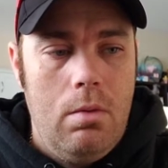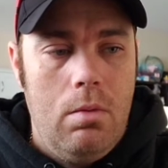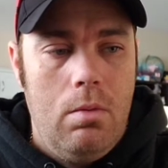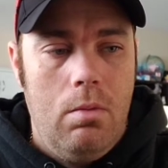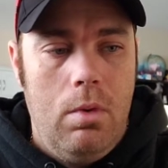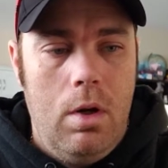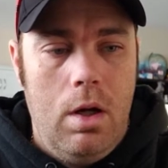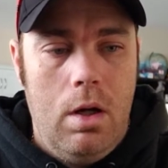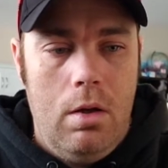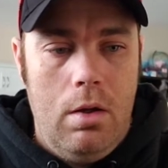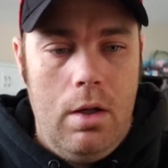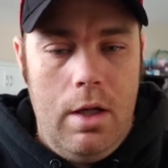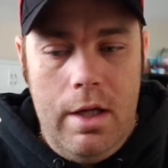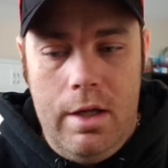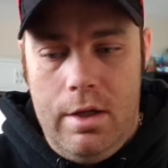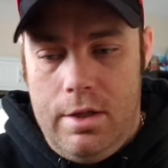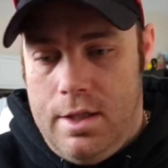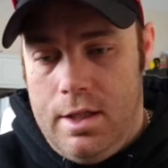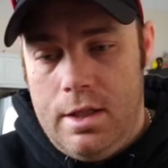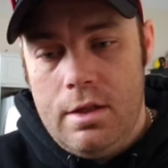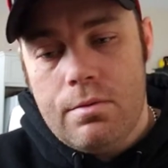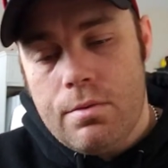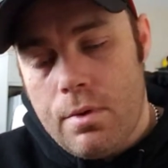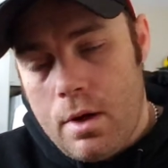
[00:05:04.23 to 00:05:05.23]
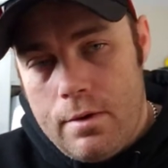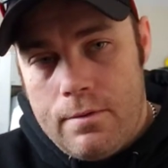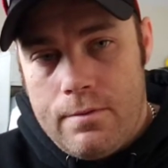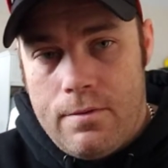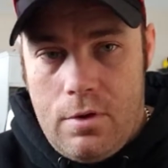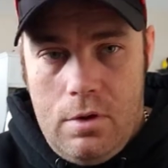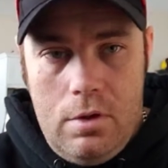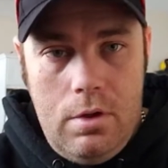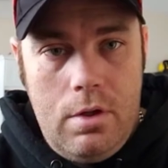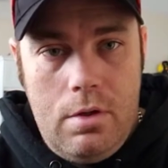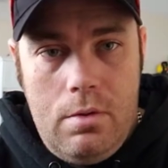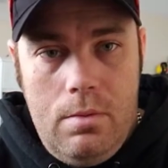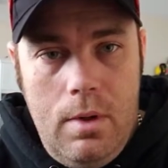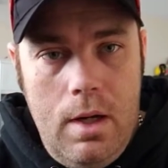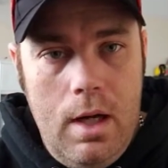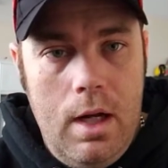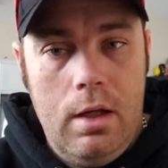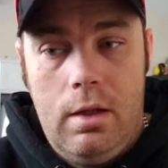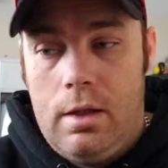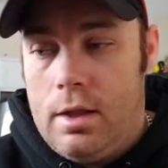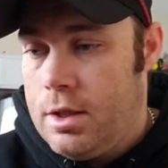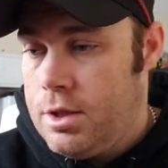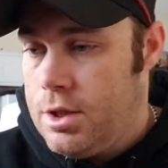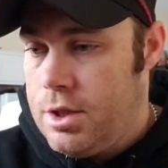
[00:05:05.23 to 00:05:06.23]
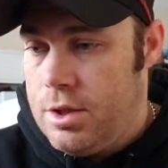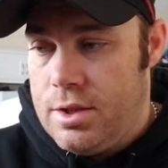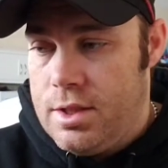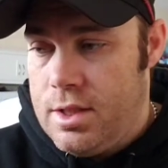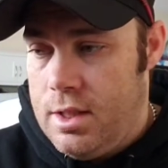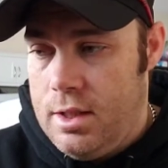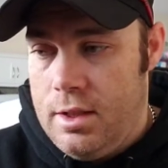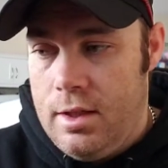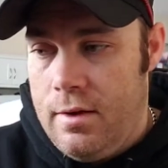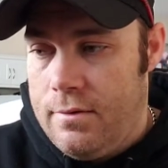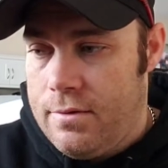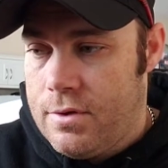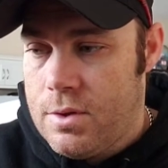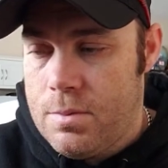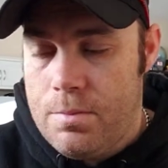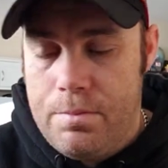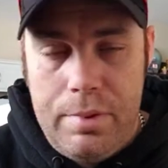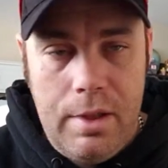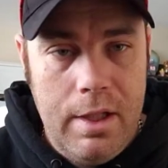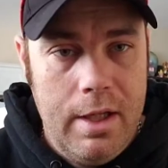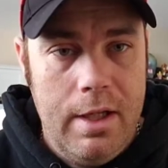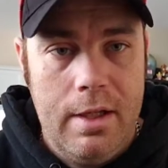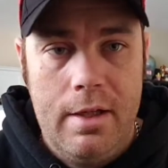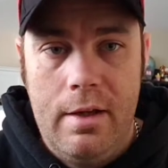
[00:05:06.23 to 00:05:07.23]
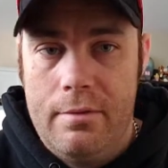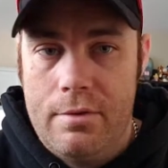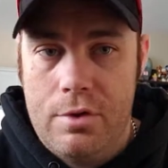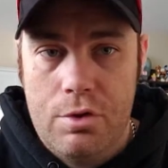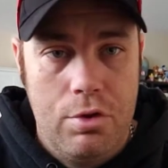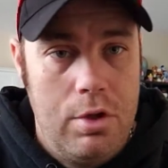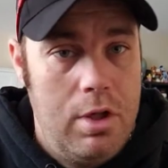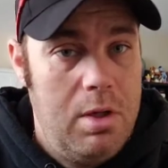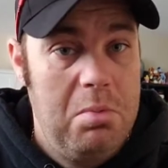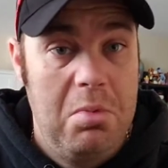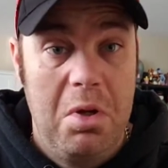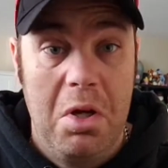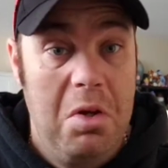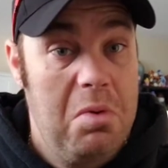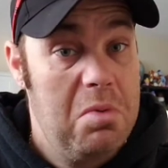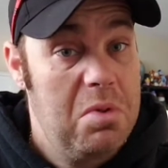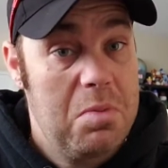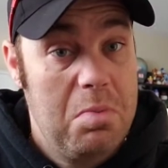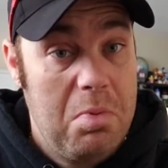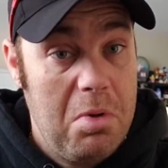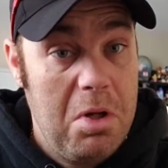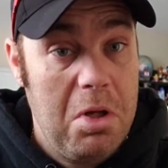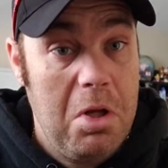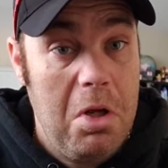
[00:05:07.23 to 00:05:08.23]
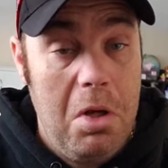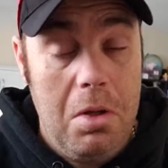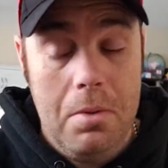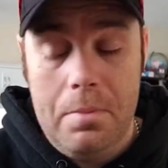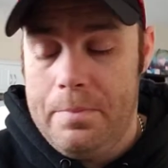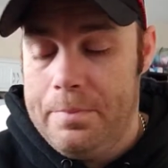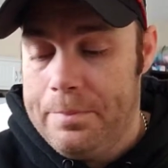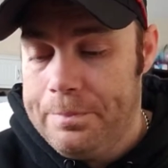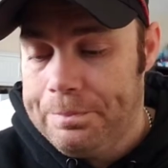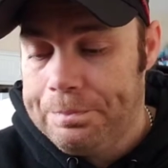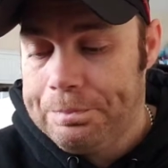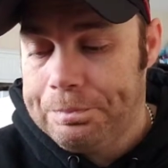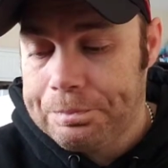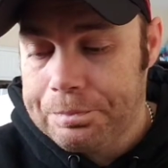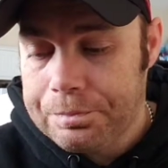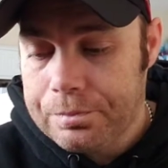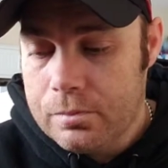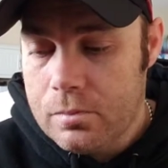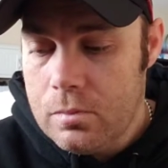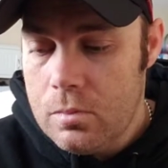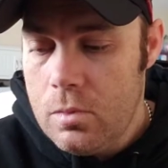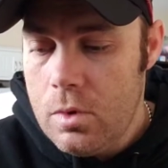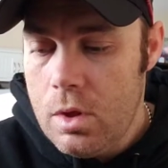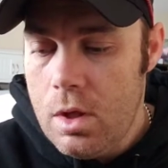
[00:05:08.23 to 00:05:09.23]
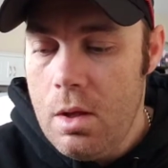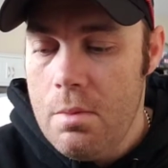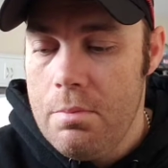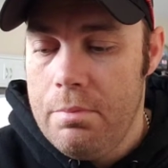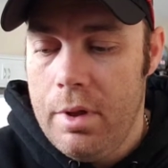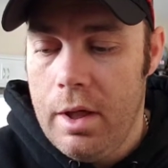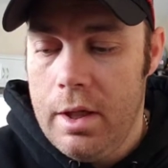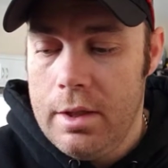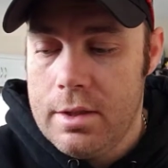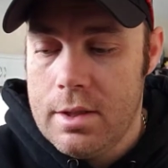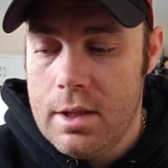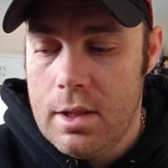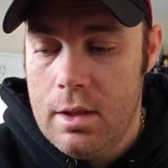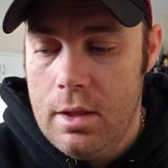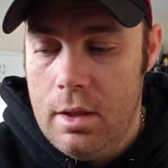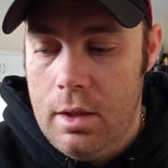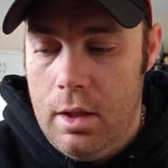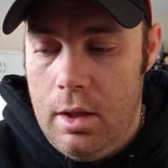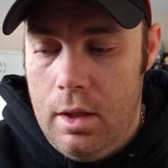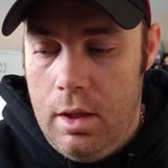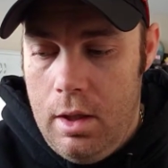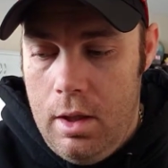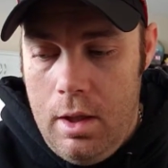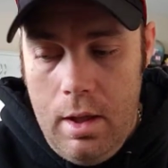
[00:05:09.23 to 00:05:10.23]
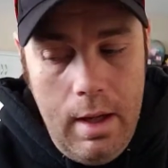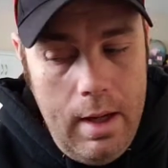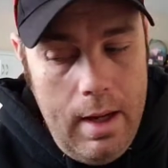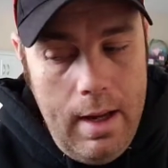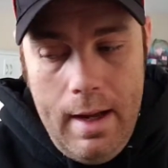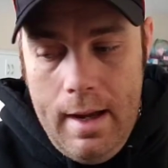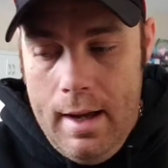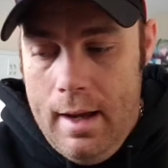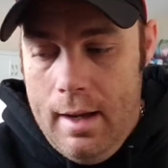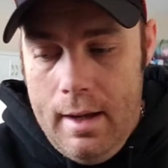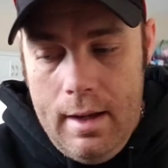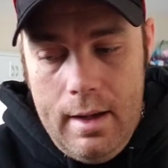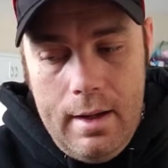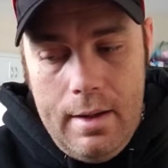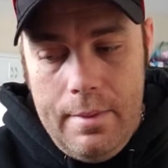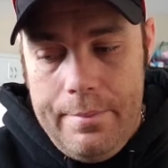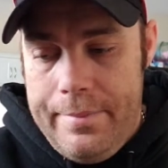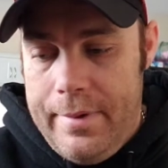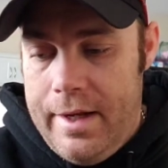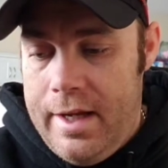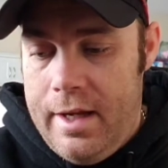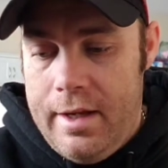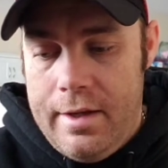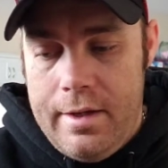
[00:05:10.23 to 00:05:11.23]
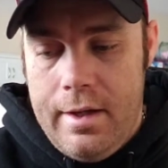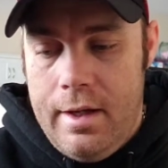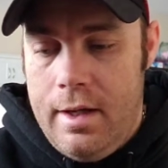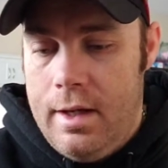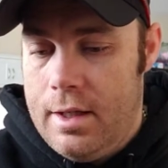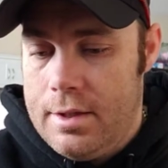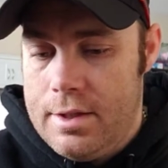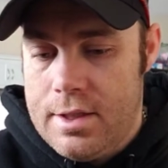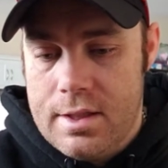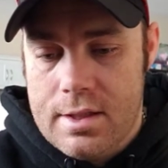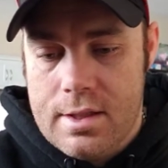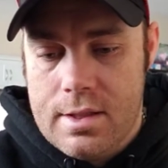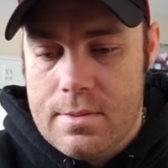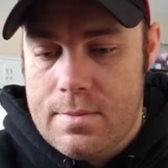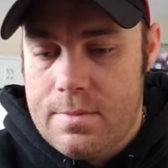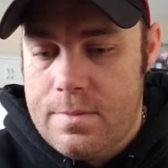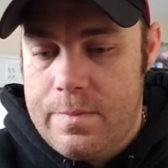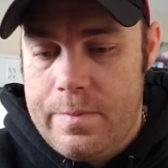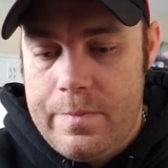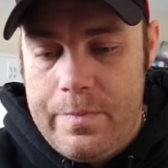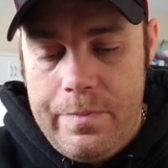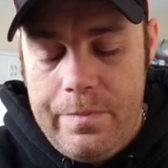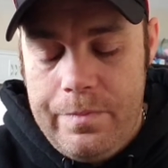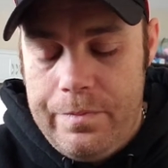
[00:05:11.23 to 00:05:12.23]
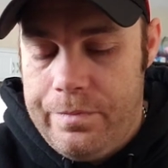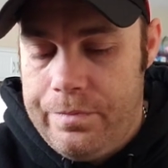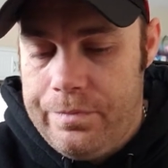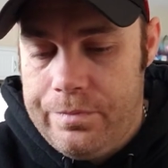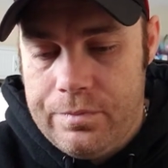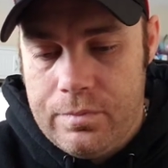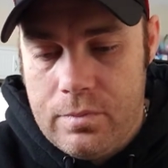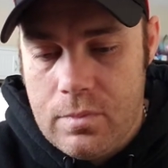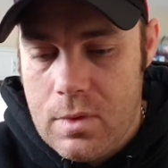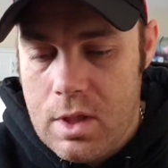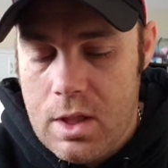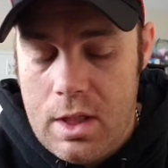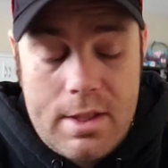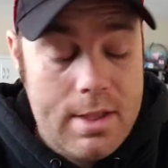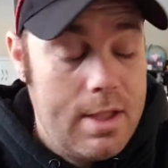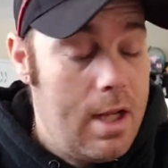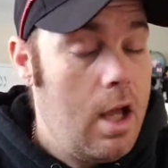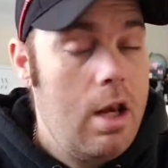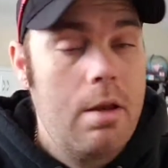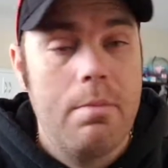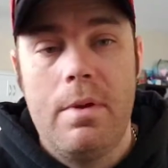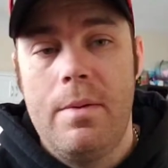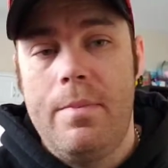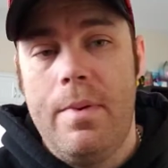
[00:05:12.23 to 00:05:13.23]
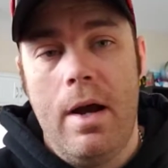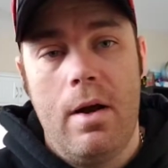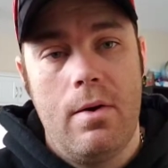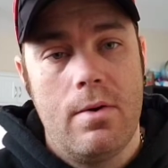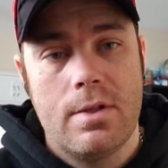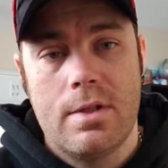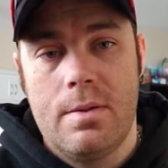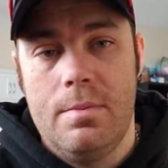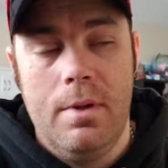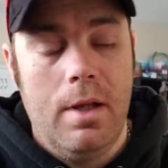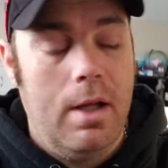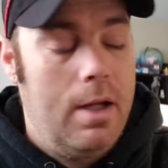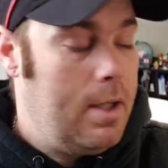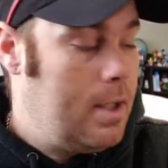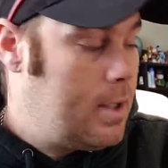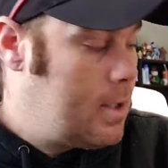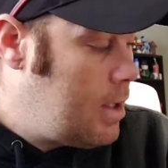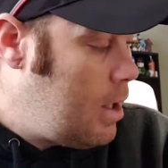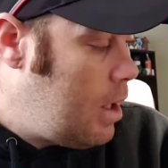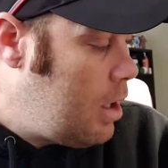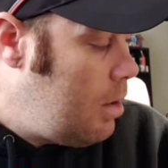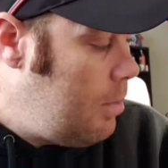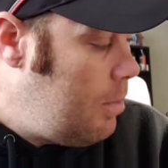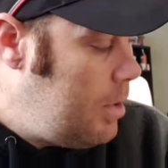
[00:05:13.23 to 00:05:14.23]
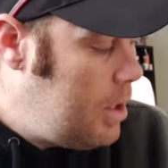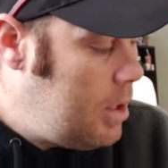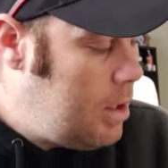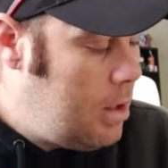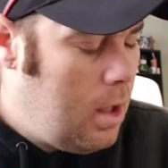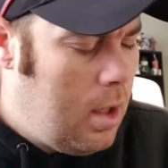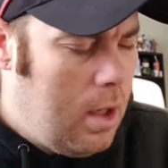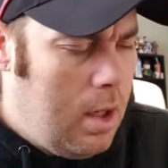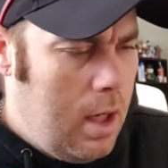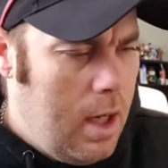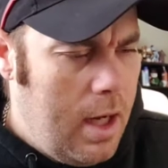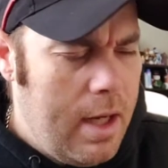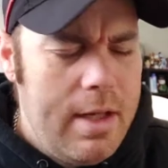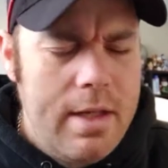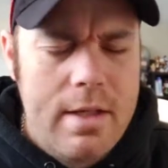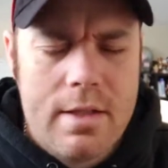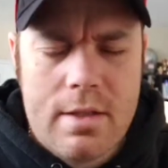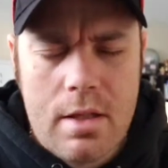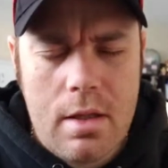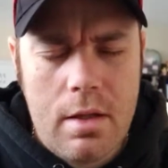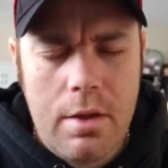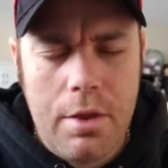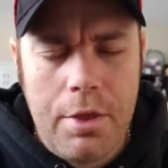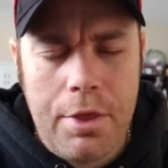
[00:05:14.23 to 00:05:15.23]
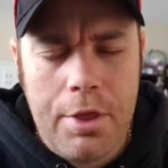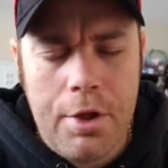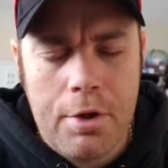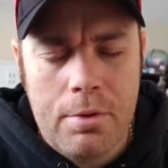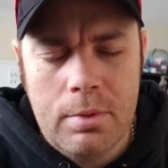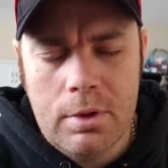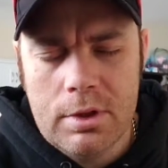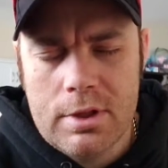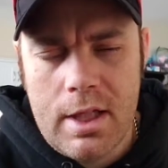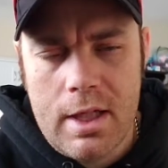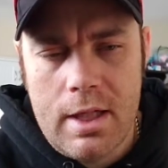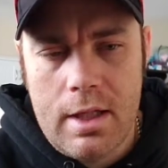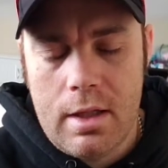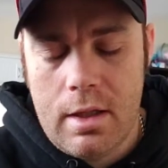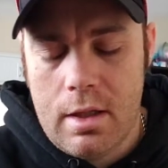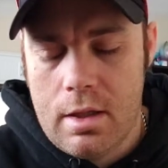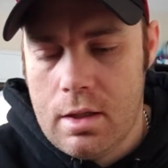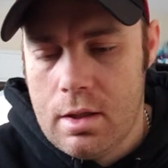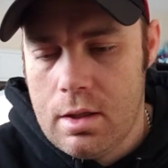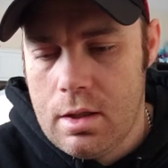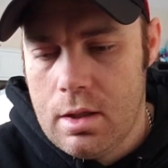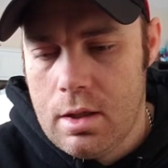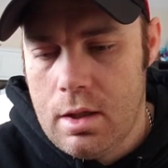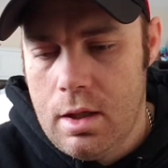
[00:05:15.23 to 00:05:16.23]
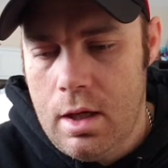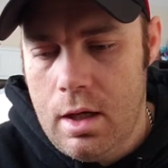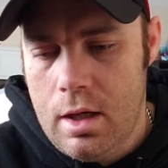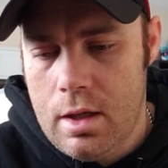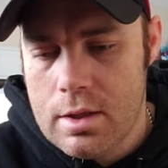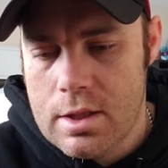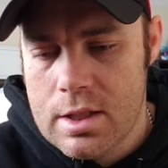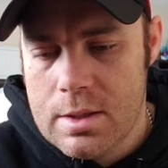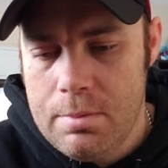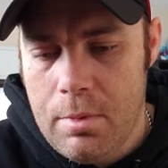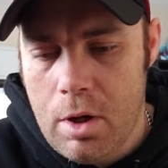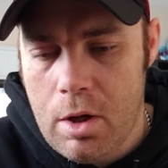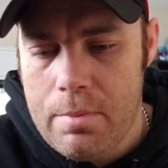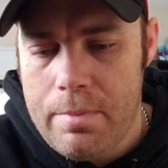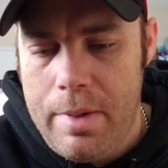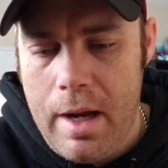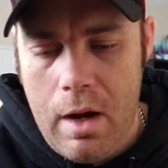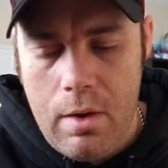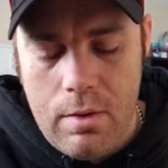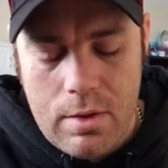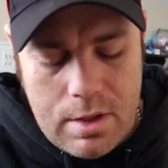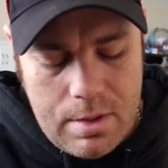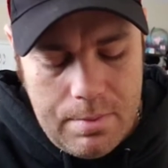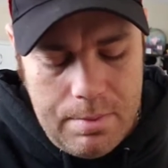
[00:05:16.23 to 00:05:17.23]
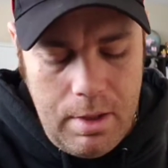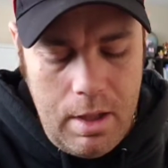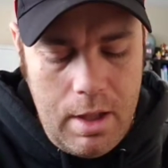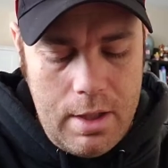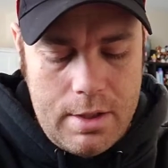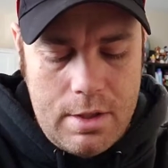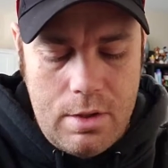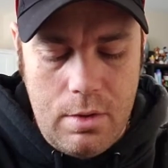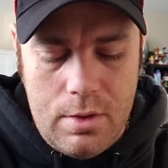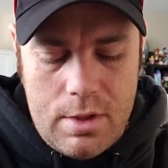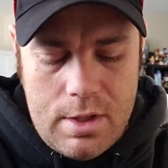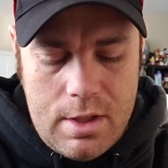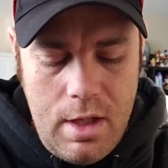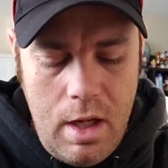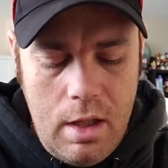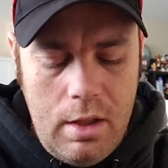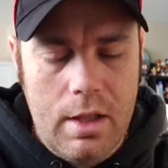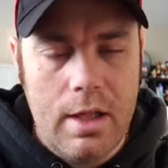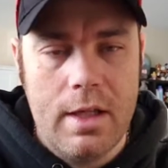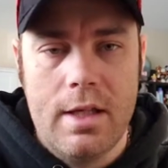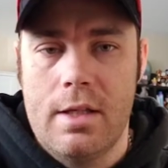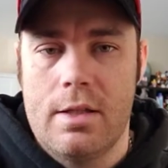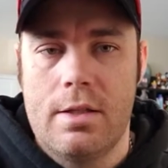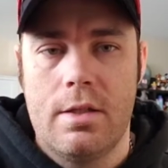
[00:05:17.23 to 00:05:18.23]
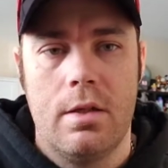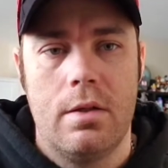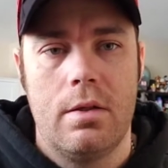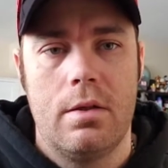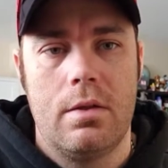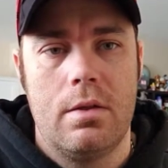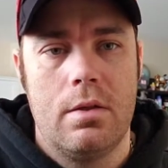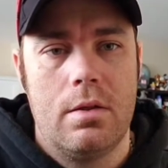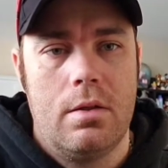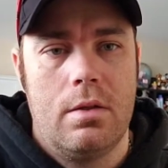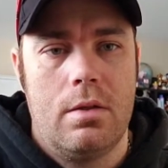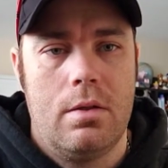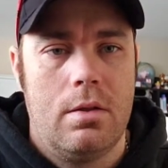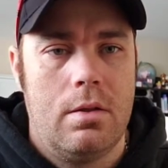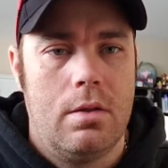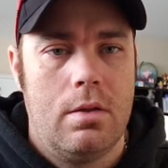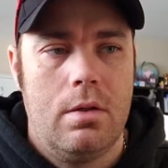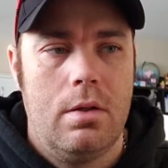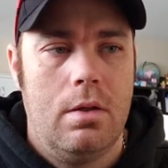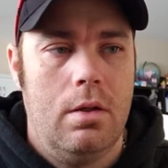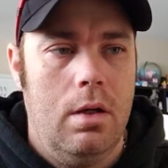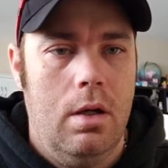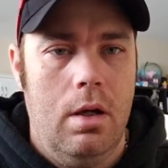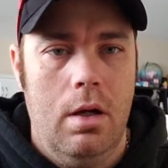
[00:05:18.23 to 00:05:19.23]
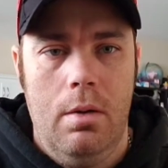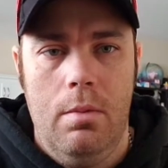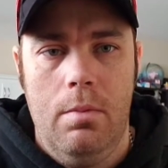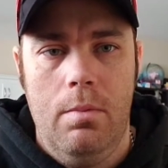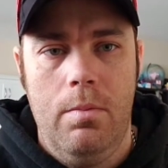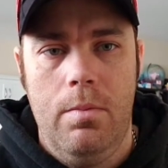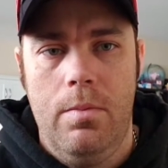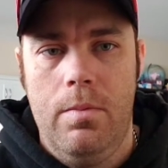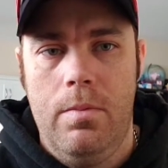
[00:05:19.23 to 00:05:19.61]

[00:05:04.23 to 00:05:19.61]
Well, it did run for a little while, as you've seen. I've played, I've streamed, and it was pretty good. But, oh man, it's got to be power supply. It's got to be, it is a Thermaltake smart power supply, so it's not like it's a